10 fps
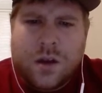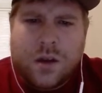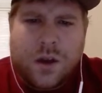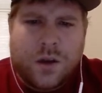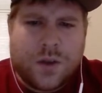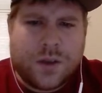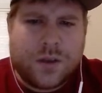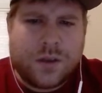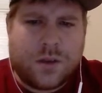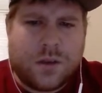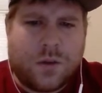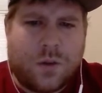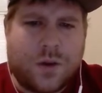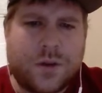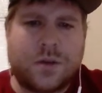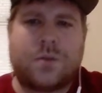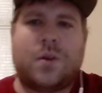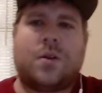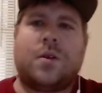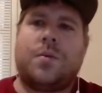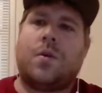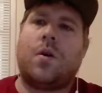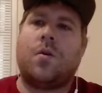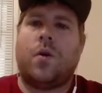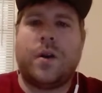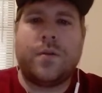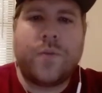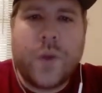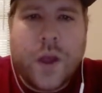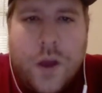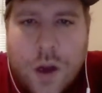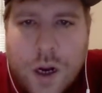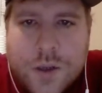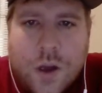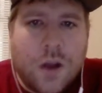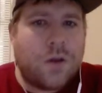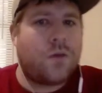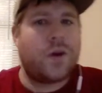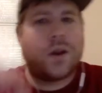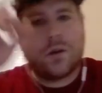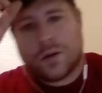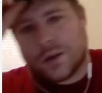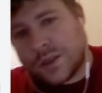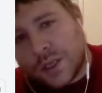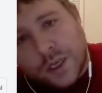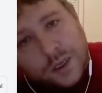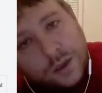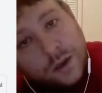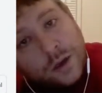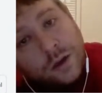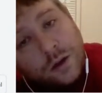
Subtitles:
No, this is the horse. We looked up the wrong one. Alright, so how do you find a horse in